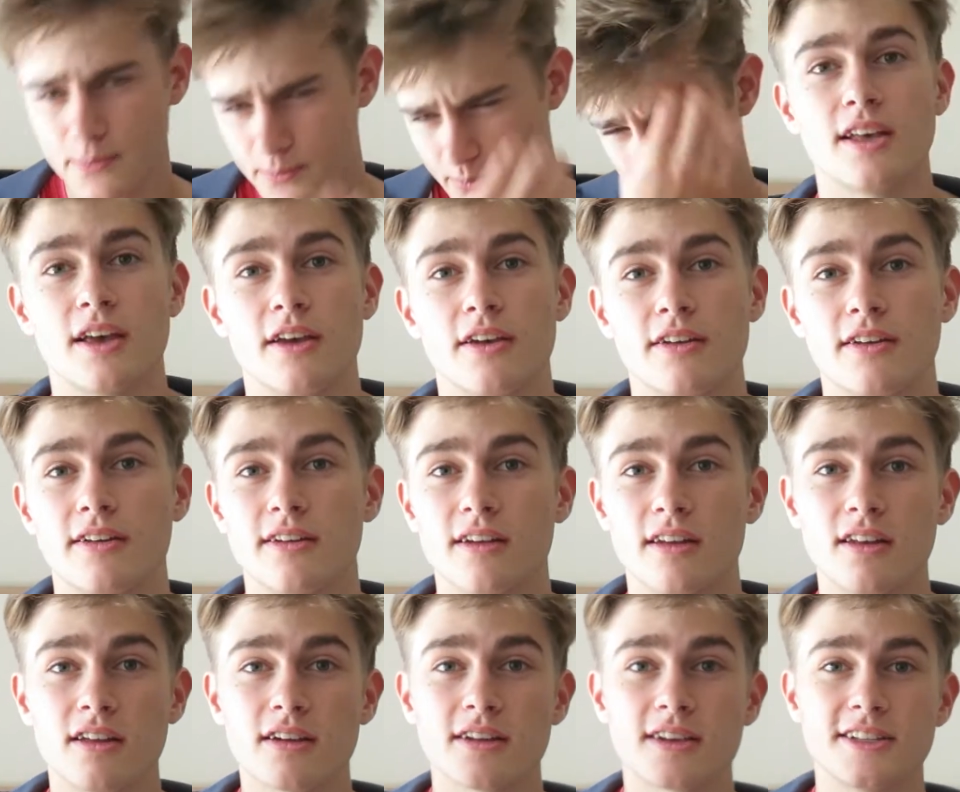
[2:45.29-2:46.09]
So
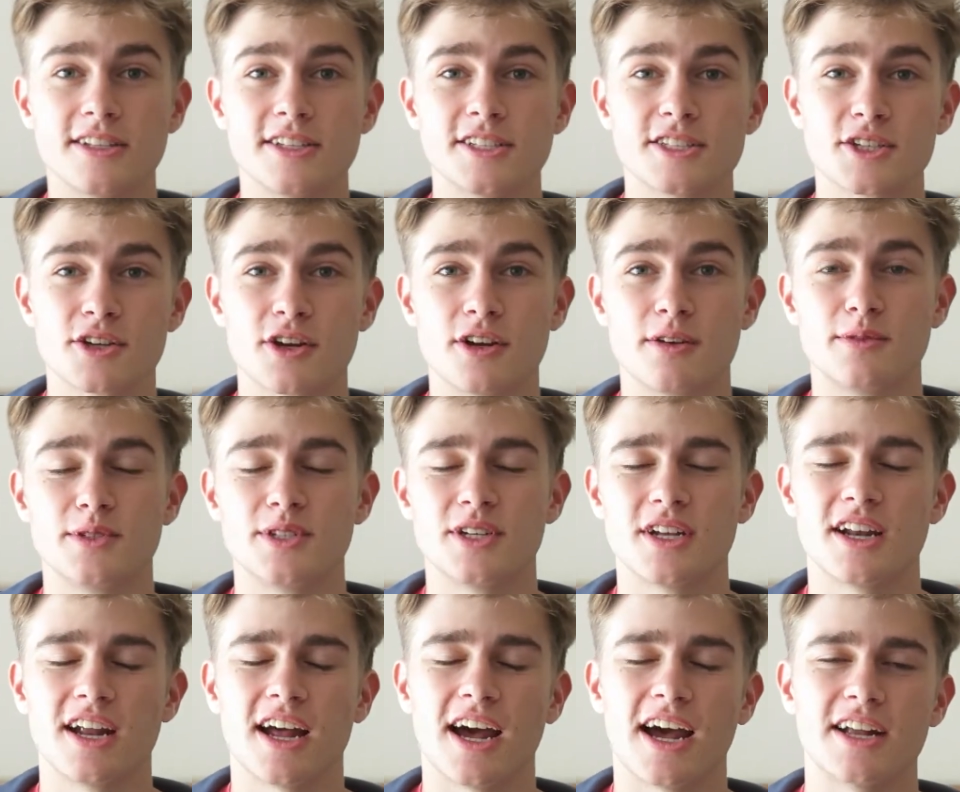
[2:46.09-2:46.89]
look in the
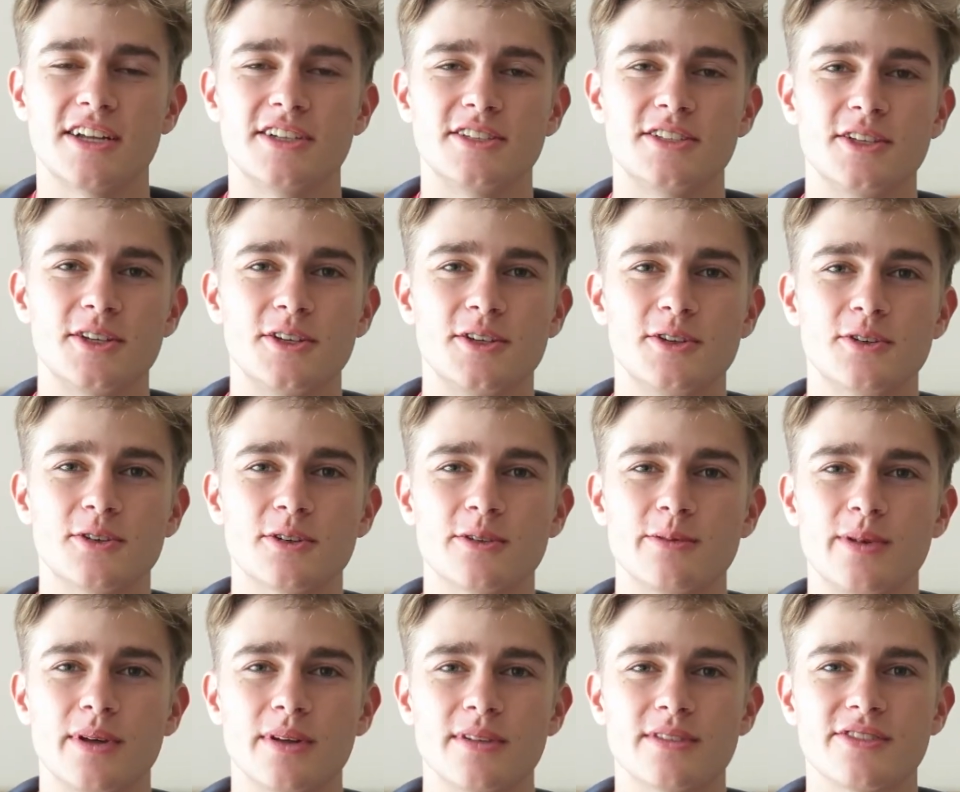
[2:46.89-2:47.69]
description and you
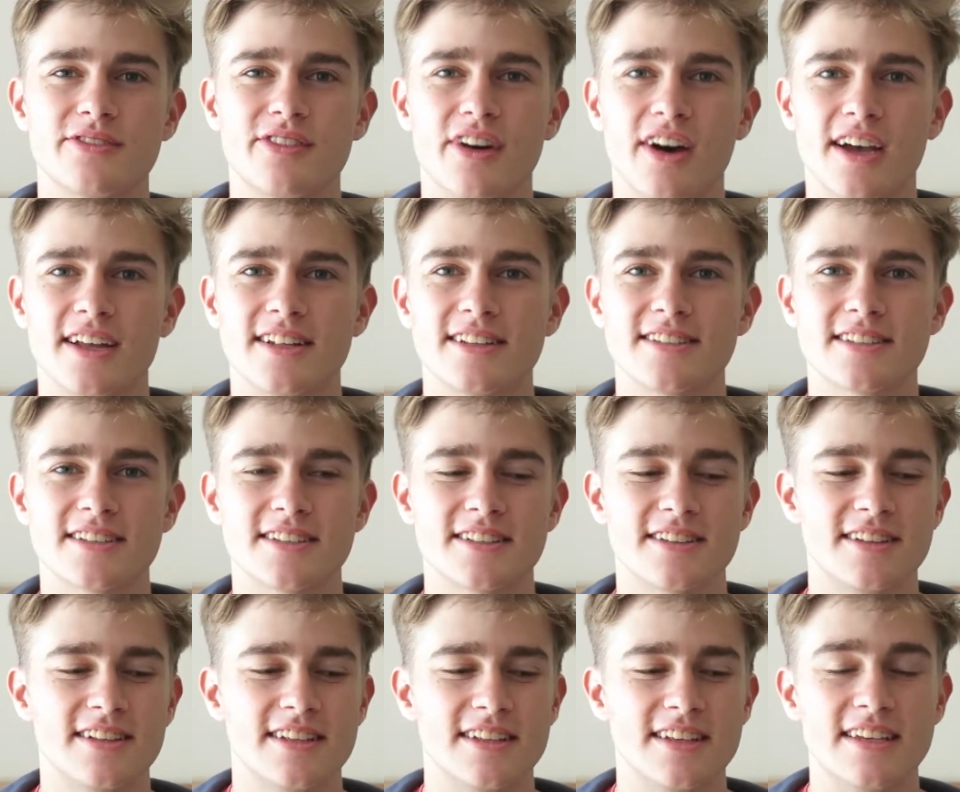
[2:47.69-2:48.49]
will be able to find
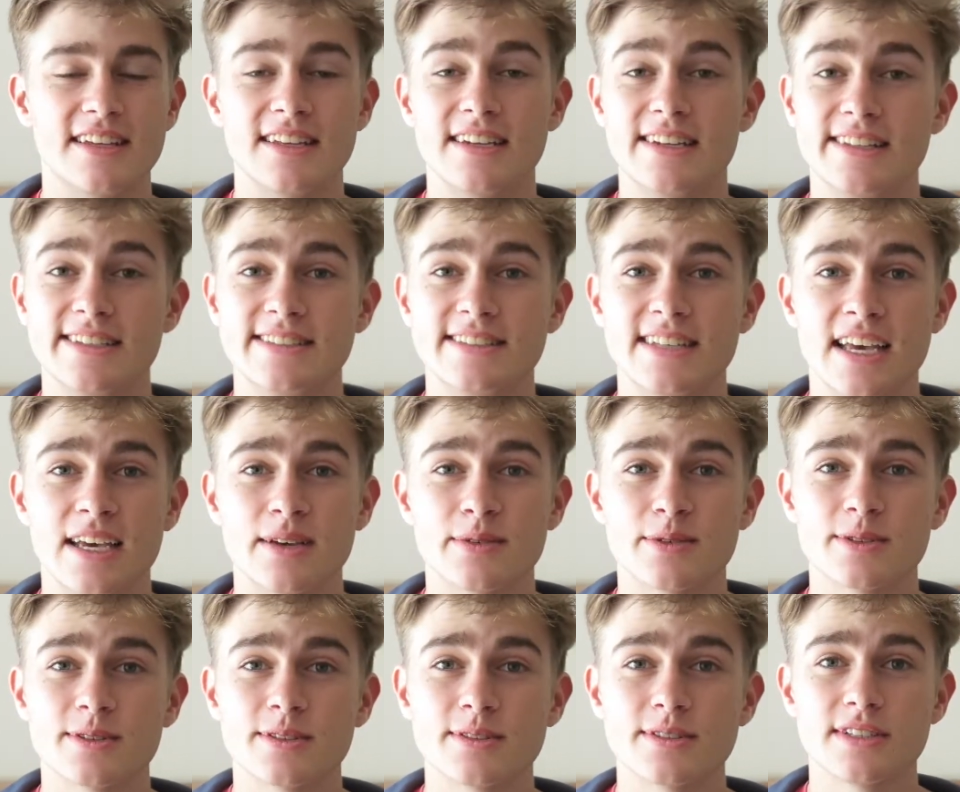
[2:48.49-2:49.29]
the league
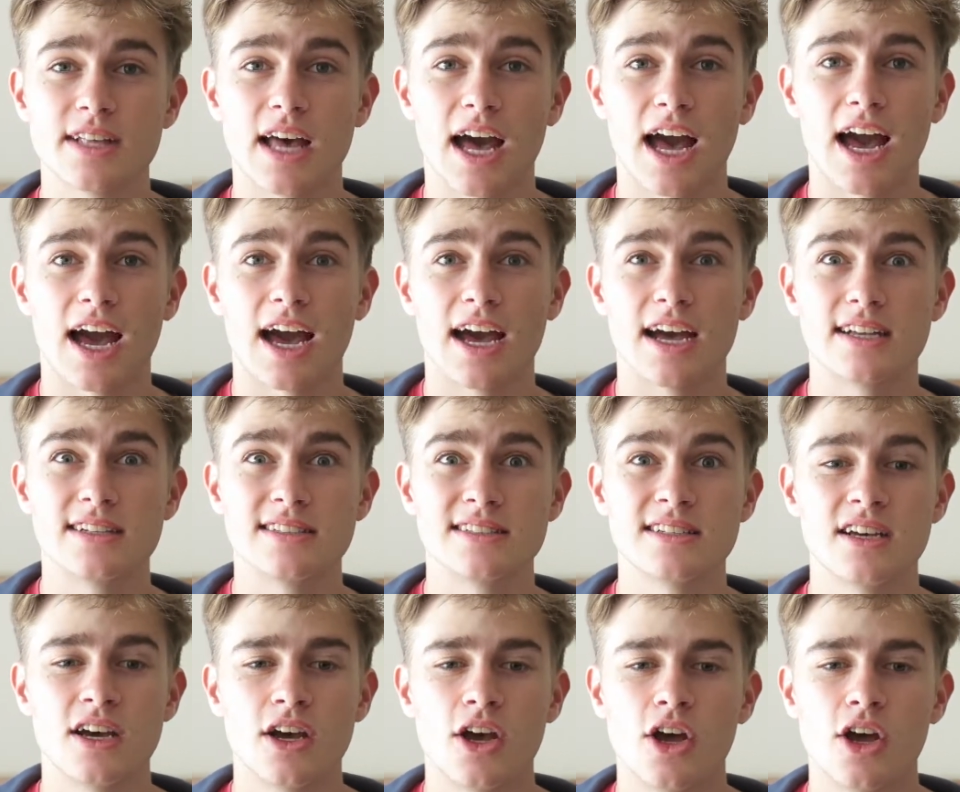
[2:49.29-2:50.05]
tables and